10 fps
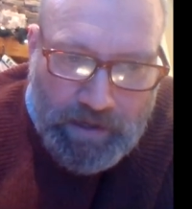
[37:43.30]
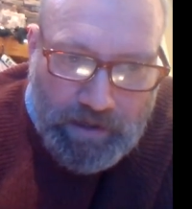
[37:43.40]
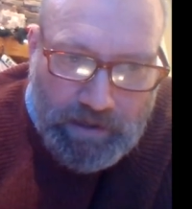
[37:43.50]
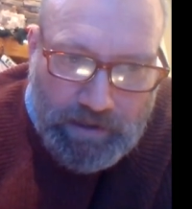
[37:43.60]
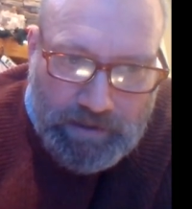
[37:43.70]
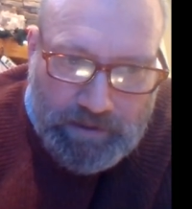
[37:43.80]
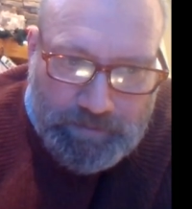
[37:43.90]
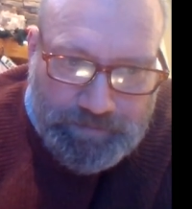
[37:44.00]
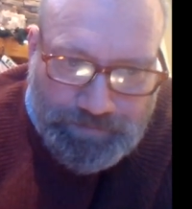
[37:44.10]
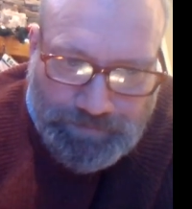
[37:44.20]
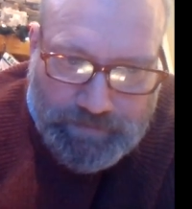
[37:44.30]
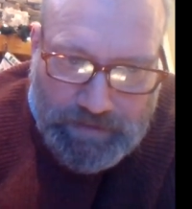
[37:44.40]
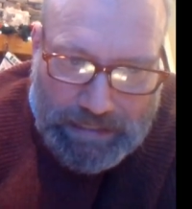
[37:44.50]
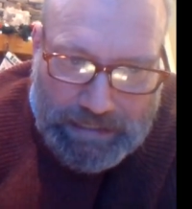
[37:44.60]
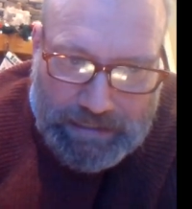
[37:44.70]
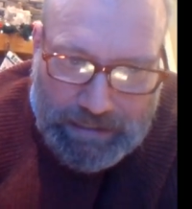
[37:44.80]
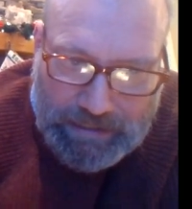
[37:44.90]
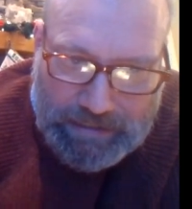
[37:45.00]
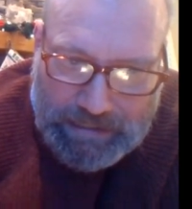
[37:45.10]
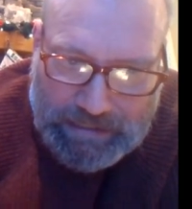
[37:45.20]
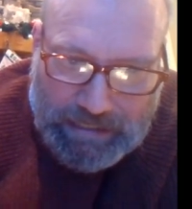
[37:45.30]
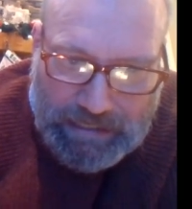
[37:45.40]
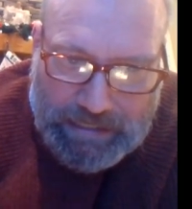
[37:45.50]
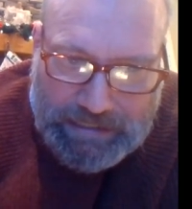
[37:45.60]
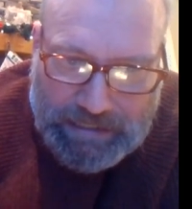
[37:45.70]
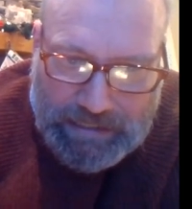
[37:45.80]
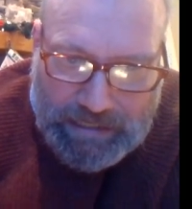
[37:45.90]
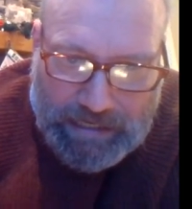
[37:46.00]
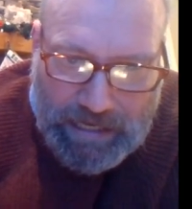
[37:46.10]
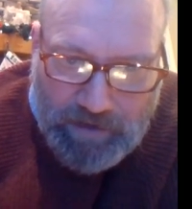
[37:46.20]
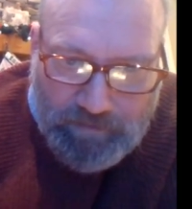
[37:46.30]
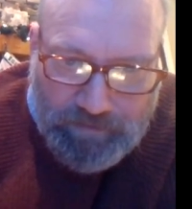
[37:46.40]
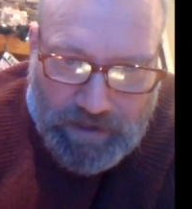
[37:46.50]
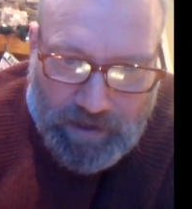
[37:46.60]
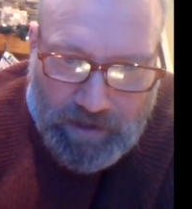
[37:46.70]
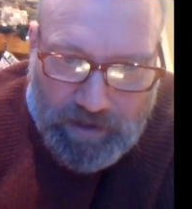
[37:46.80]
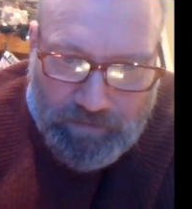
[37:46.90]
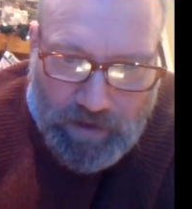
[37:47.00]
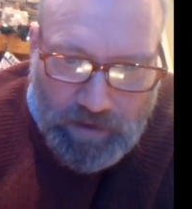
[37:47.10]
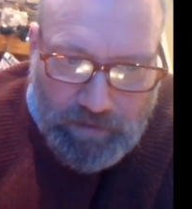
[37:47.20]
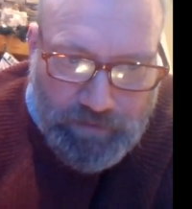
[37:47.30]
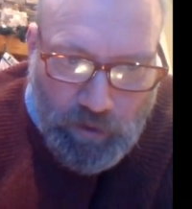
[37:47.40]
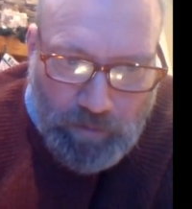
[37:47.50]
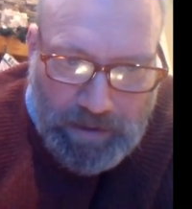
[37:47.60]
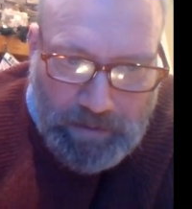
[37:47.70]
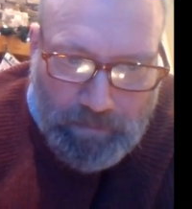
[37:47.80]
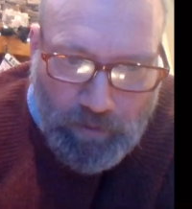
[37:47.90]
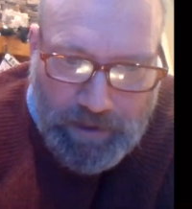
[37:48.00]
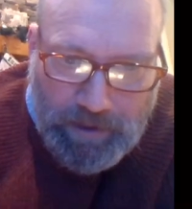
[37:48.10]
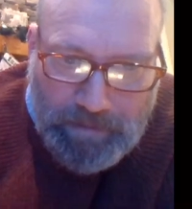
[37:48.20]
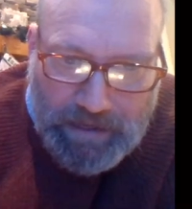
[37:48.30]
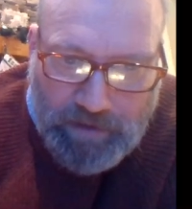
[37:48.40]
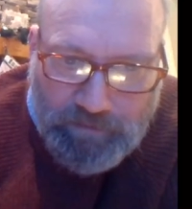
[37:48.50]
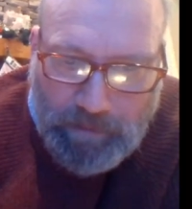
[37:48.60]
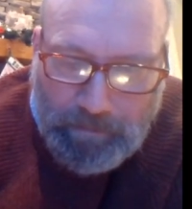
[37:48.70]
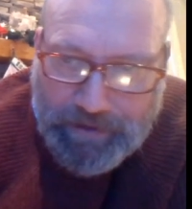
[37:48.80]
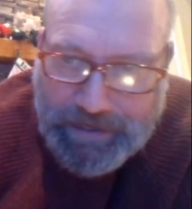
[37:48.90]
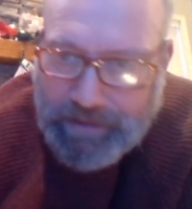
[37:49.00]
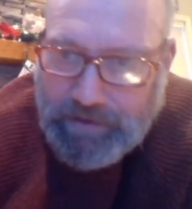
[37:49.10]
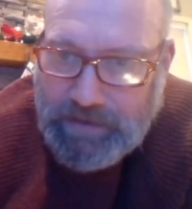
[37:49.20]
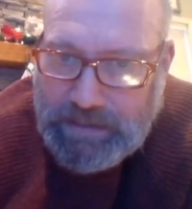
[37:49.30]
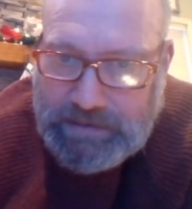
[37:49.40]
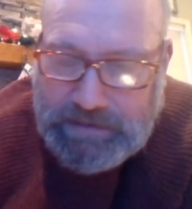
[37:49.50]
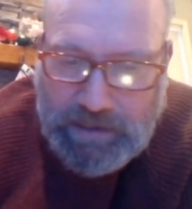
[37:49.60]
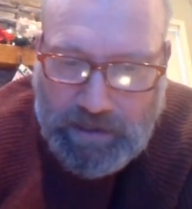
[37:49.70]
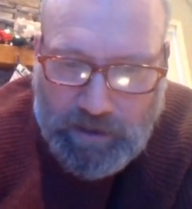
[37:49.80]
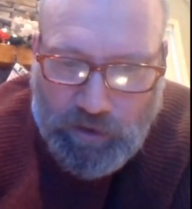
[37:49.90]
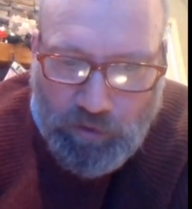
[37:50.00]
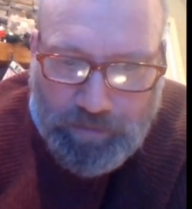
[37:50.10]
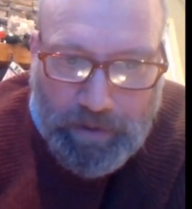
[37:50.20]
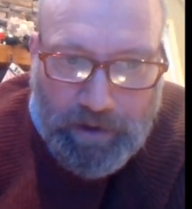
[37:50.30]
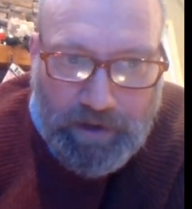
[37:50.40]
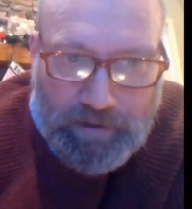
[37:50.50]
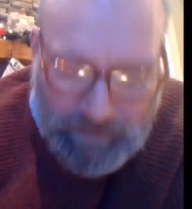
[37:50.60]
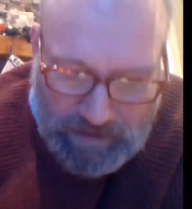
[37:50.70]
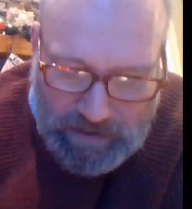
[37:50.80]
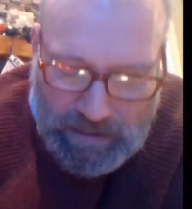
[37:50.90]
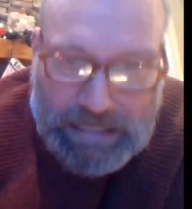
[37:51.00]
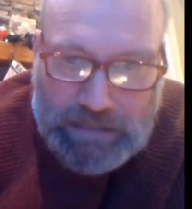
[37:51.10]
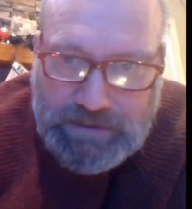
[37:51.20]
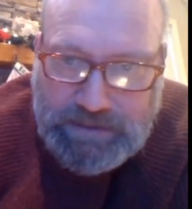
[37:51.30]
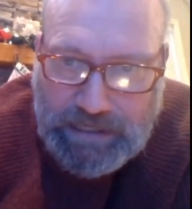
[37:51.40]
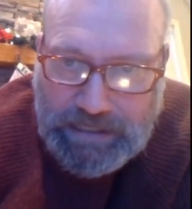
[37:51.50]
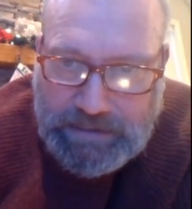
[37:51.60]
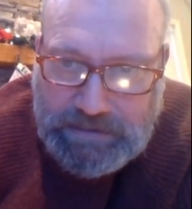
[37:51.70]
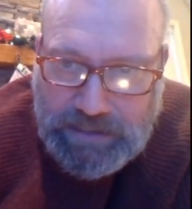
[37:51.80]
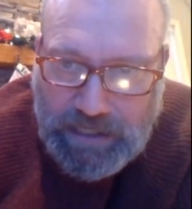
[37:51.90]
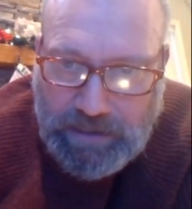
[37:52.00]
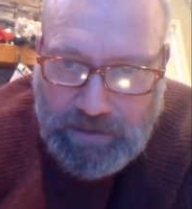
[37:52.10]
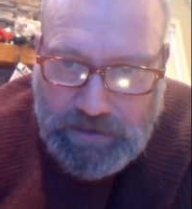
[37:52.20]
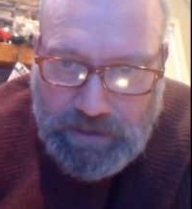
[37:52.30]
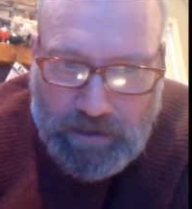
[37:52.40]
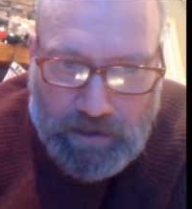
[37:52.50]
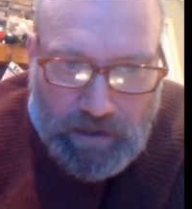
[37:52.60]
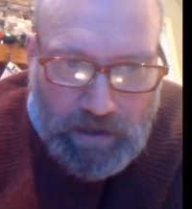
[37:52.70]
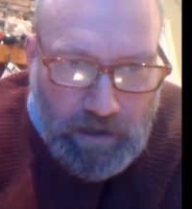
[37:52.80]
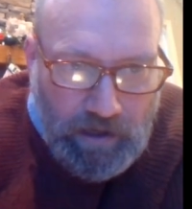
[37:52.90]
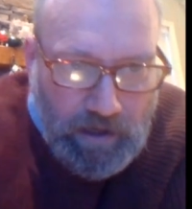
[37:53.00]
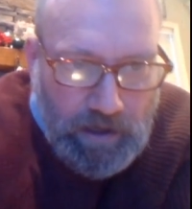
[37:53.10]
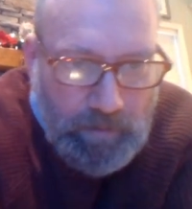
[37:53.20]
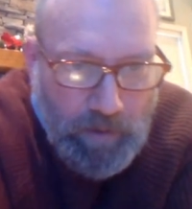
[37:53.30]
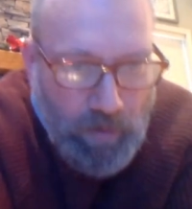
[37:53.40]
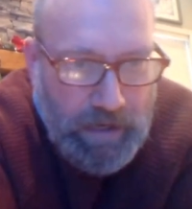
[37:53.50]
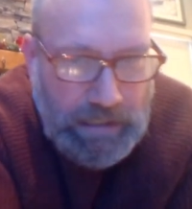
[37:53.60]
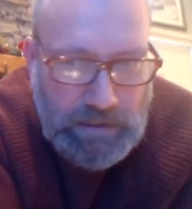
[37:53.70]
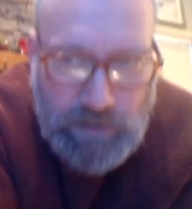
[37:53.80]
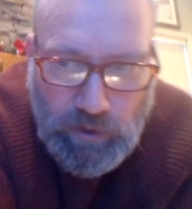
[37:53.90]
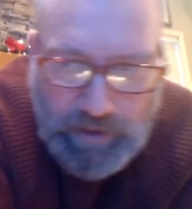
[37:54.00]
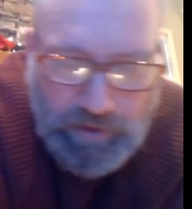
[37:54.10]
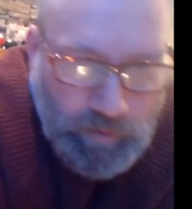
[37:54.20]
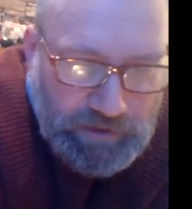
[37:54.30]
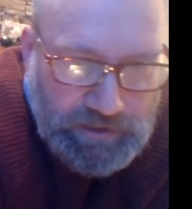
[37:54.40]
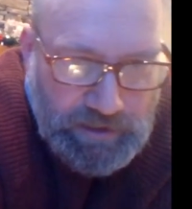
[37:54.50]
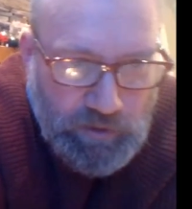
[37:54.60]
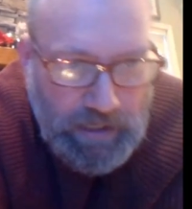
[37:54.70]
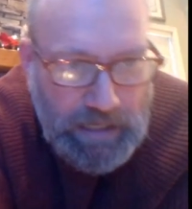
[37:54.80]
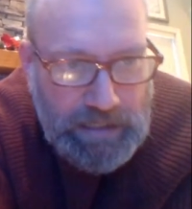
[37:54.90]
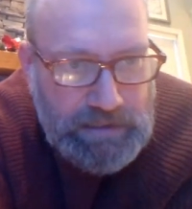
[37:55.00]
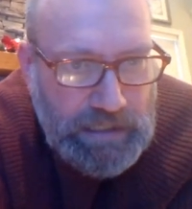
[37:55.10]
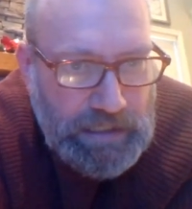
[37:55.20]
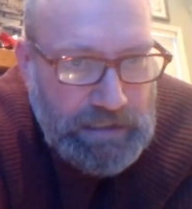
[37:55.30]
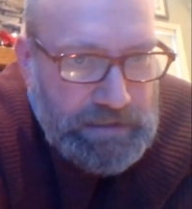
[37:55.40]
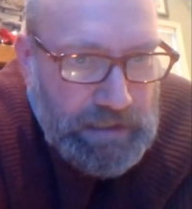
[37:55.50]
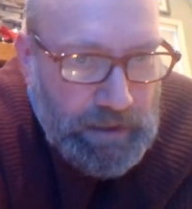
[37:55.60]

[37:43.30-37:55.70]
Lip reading: Canadian identity had evolved to be more independent from Britain. So this is a huge part of how society has changed. Okay, so another question the student asked is,